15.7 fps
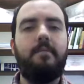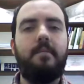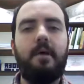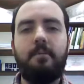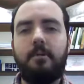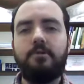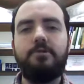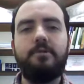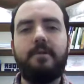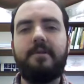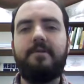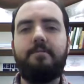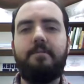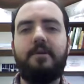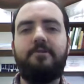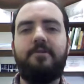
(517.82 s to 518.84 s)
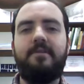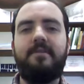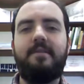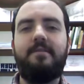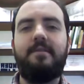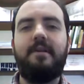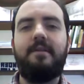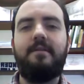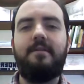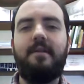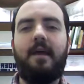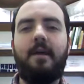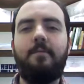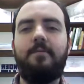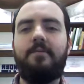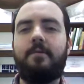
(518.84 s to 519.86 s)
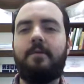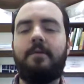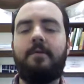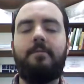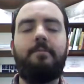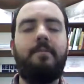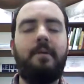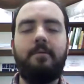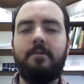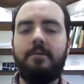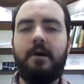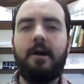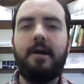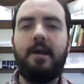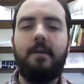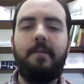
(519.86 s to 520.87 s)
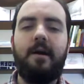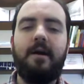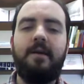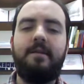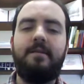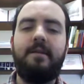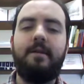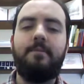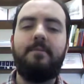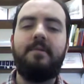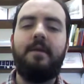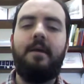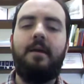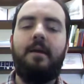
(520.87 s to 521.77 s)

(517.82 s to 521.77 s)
emotional expressions of contempt or people talking about contempt,